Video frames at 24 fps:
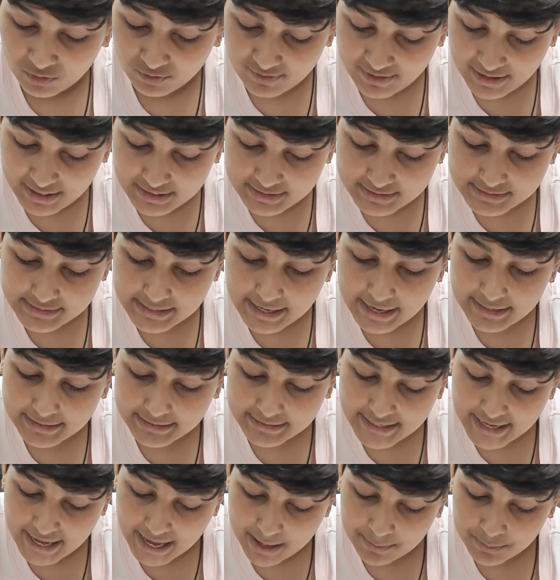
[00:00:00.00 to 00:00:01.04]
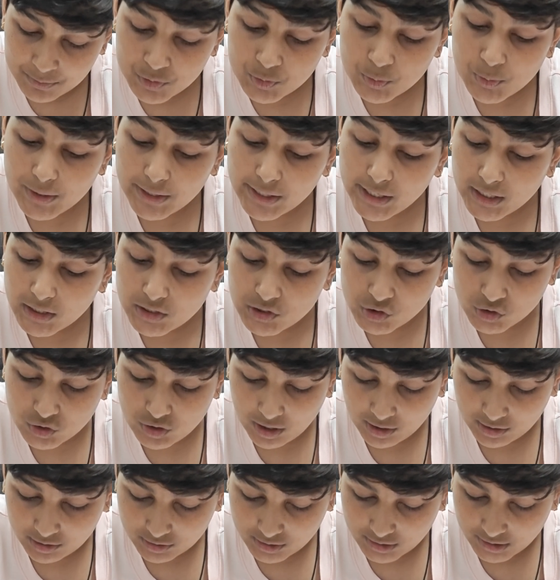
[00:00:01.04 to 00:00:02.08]
Wells and dams were
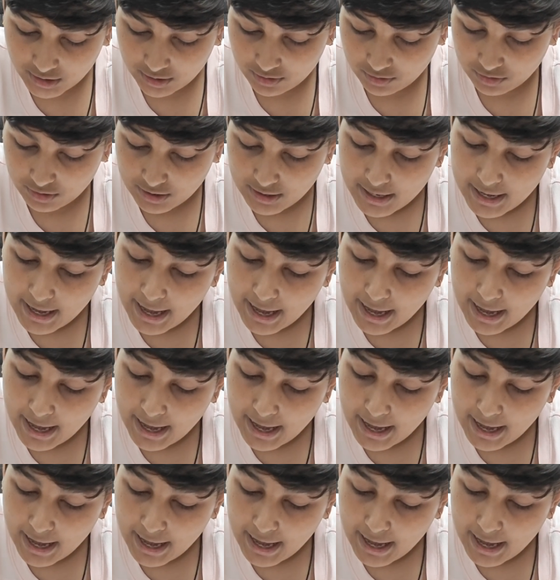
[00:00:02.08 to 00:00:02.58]
constructed.